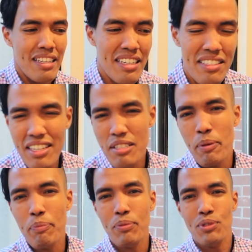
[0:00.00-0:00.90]
A lot of times
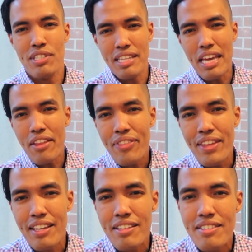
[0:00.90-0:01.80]
people will say
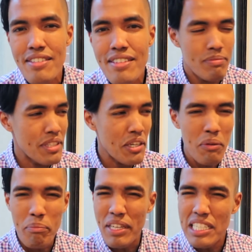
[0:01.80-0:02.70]
things, they
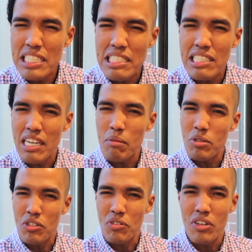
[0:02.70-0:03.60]
don't mean to come
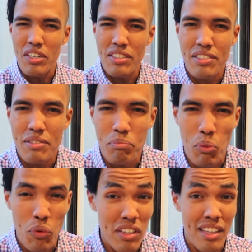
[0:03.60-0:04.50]
across
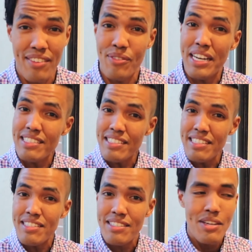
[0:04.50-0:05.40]
borderline
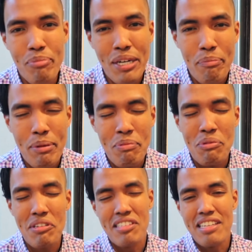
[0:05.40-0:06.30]
racist, but people
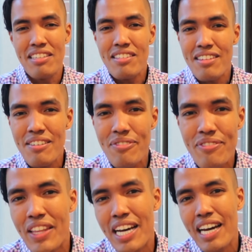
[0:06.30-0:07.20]
will say stuff
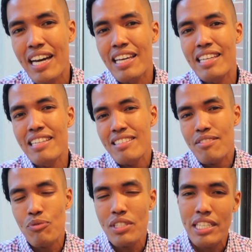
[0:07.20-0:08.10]
that is
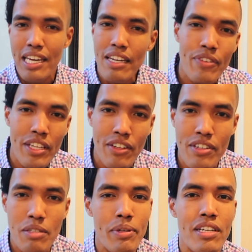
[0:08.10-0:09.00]
really out of
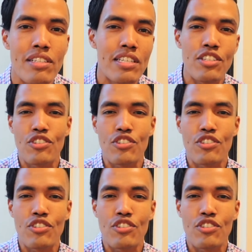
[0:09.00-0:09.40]
ignorance because